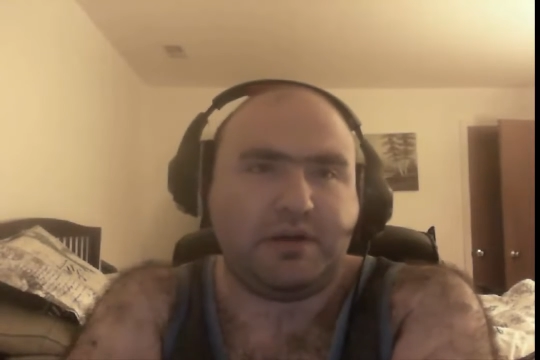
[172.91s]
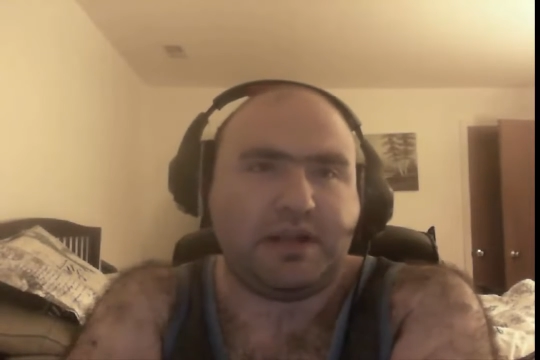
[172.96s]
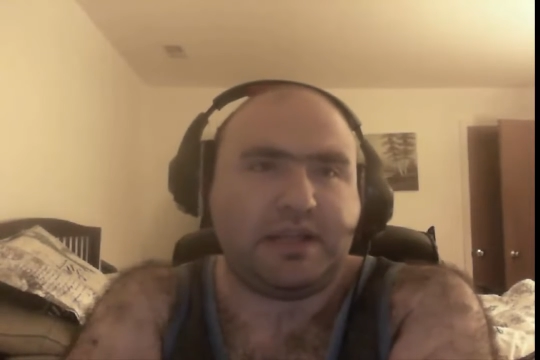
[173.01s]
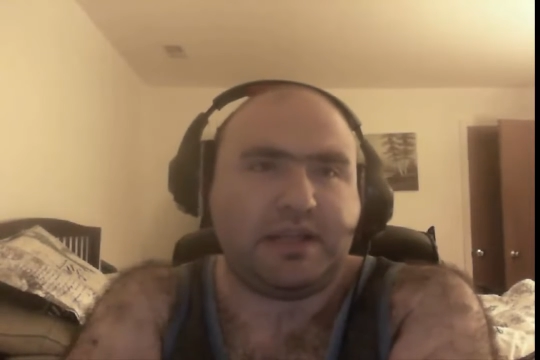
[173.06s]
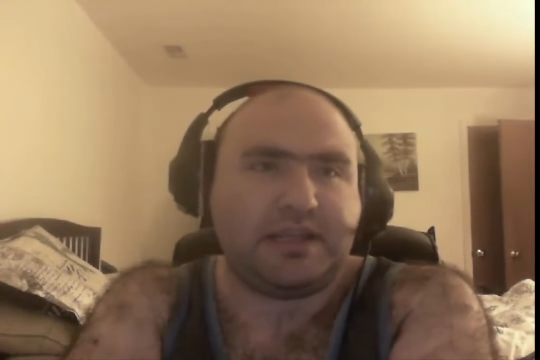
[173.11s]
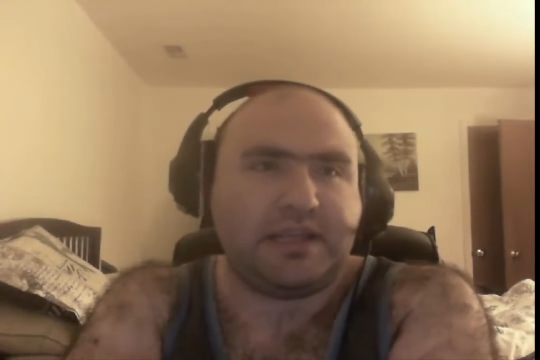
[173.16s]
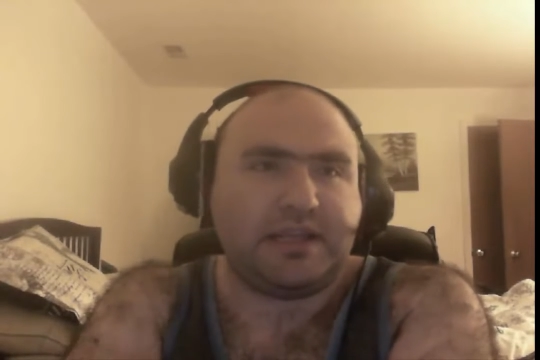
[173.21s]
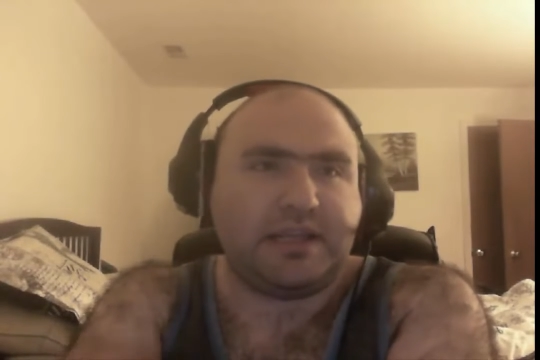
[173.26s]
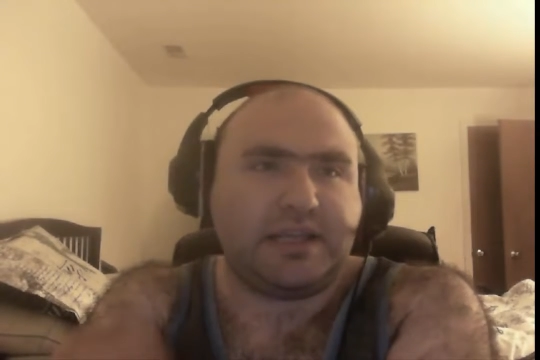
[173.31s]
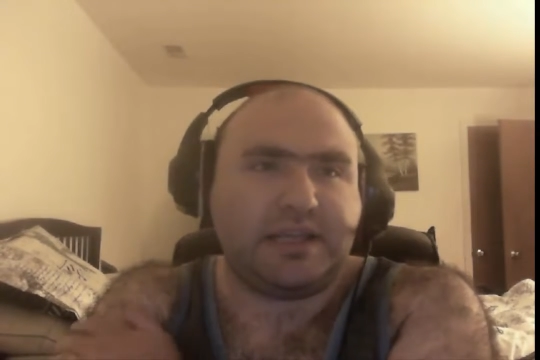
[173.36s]
and
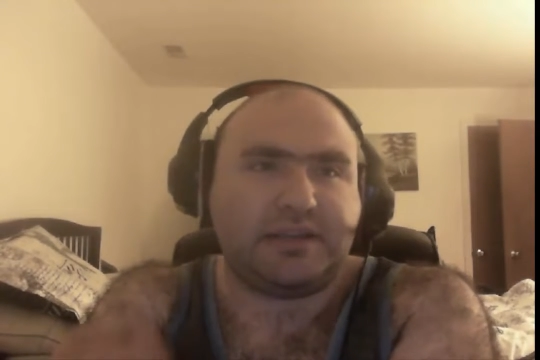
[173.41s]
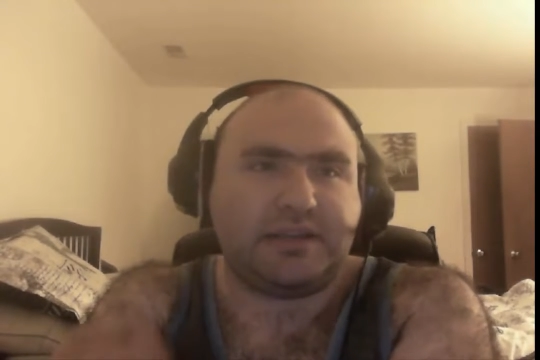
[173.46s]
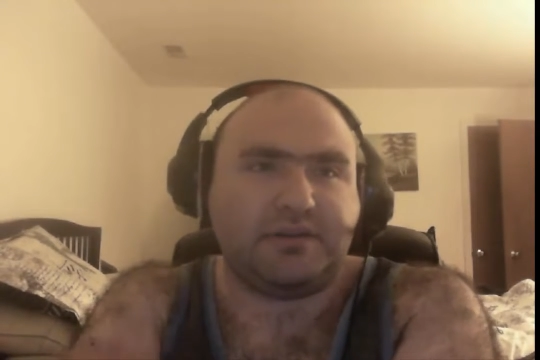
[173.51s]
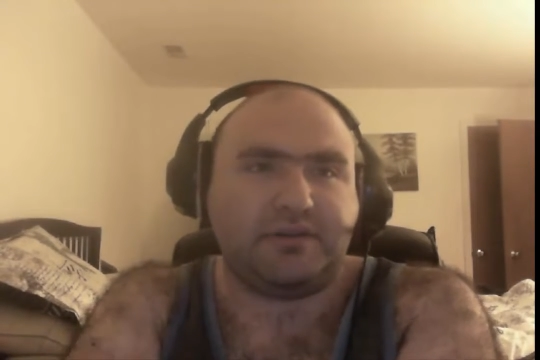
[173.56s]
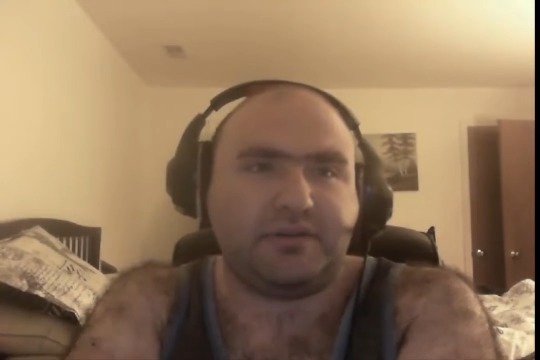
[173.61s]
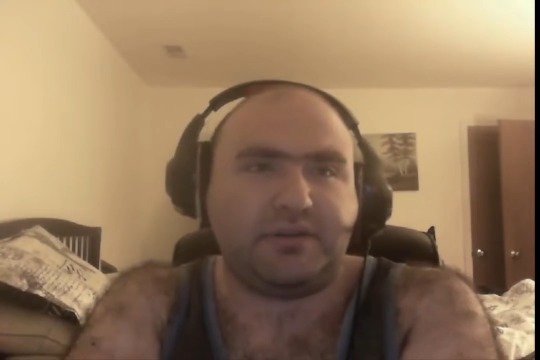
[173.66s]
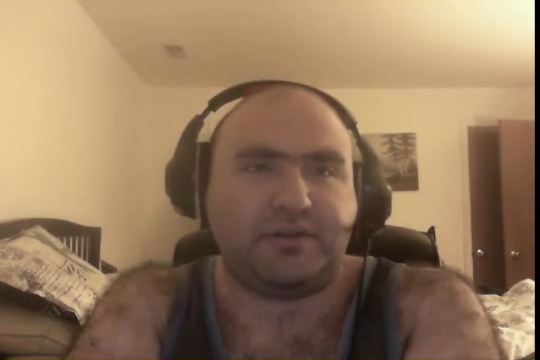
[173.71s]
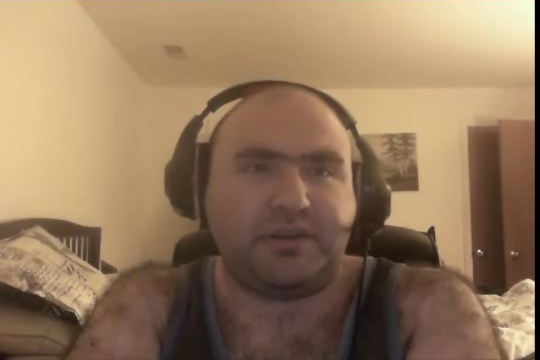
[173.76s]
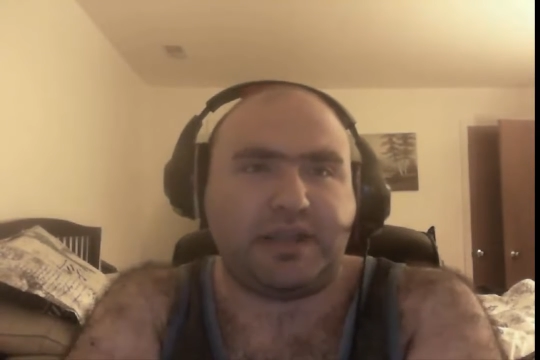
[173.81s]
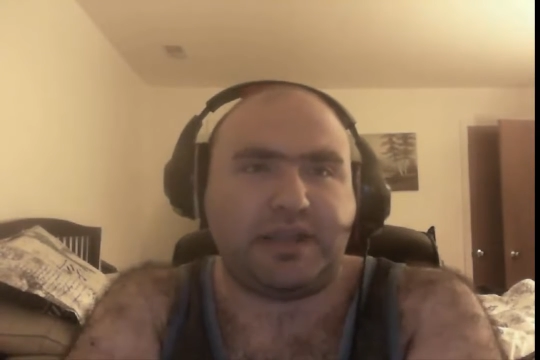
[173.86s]
I did like
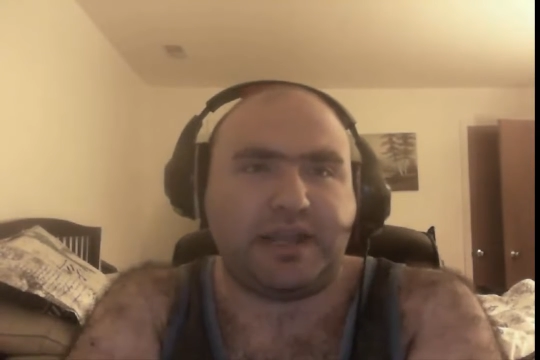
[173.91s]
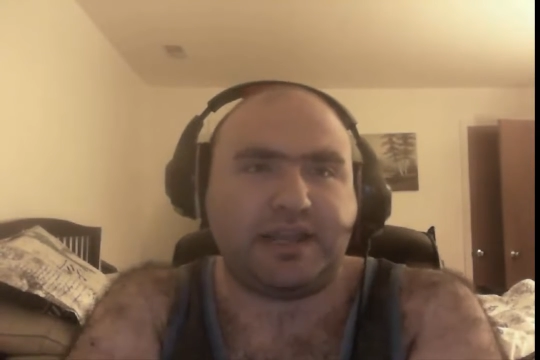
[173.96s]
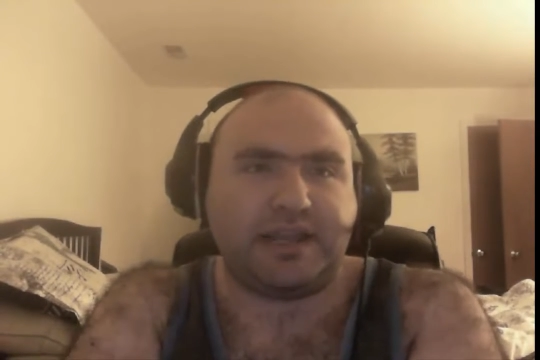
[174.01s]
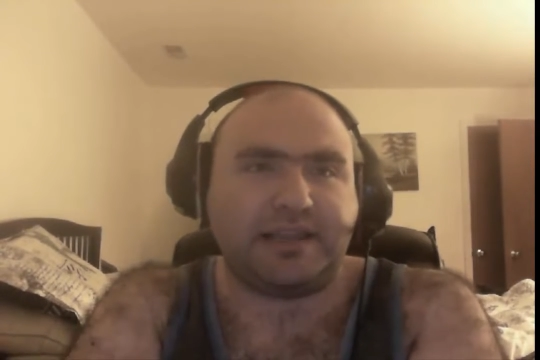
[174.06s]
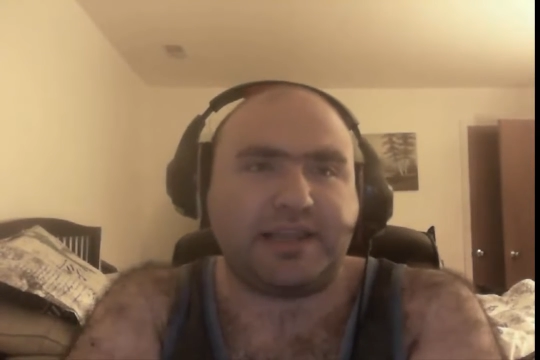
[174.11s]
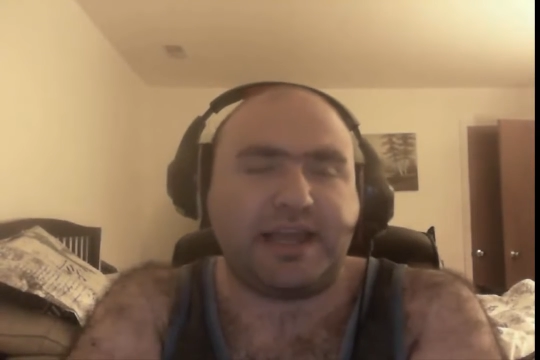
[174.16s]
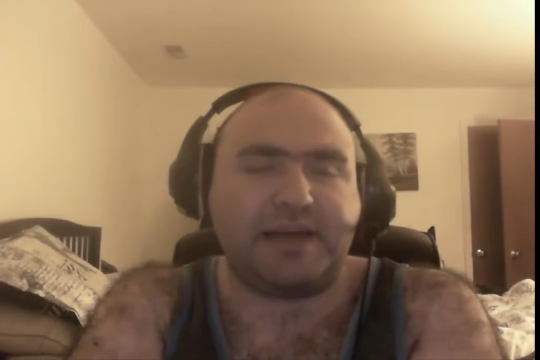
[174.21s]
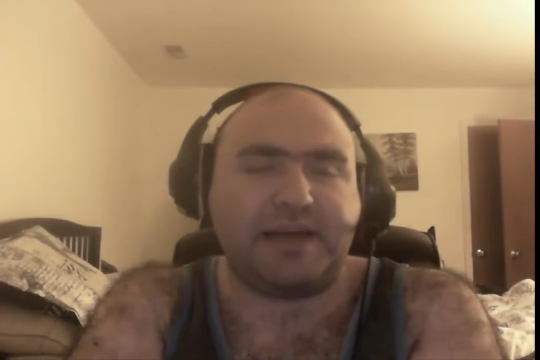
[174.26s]
their little, like,